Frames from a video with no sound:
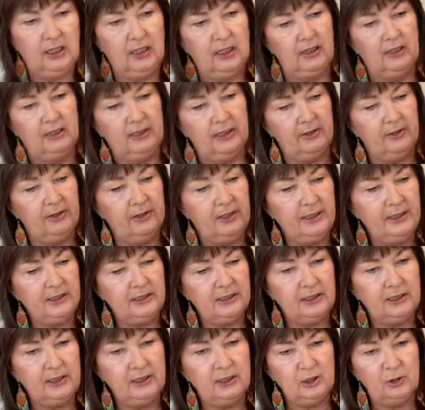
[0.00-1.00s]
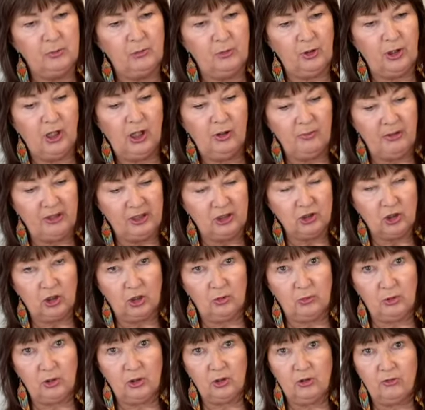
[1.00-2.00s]
Now this is a prime
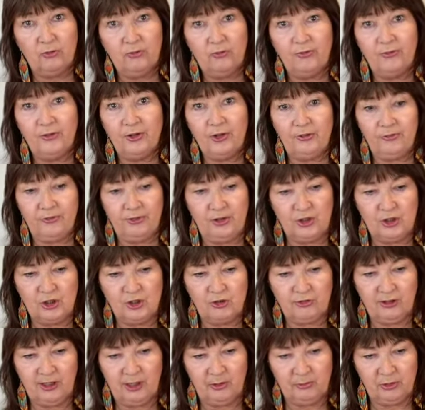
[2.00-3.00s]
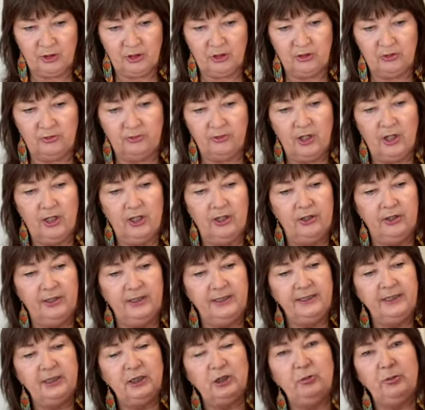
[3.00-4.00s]
example of the scrap stuff.
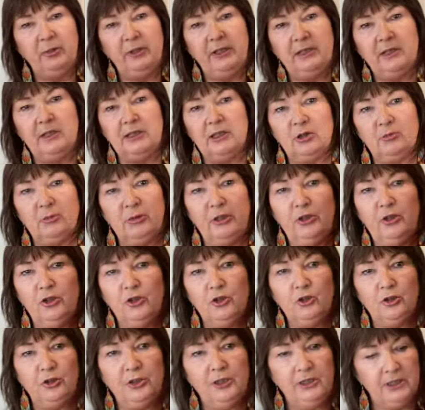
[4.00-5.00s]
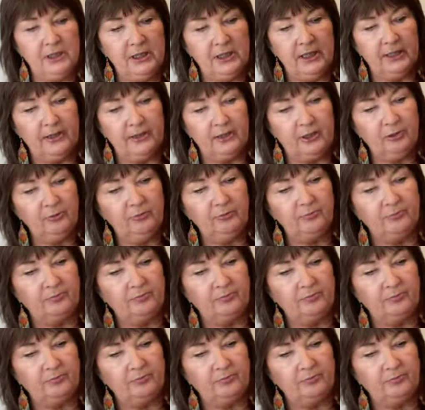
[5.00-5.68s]
This is a piece that's been joined together.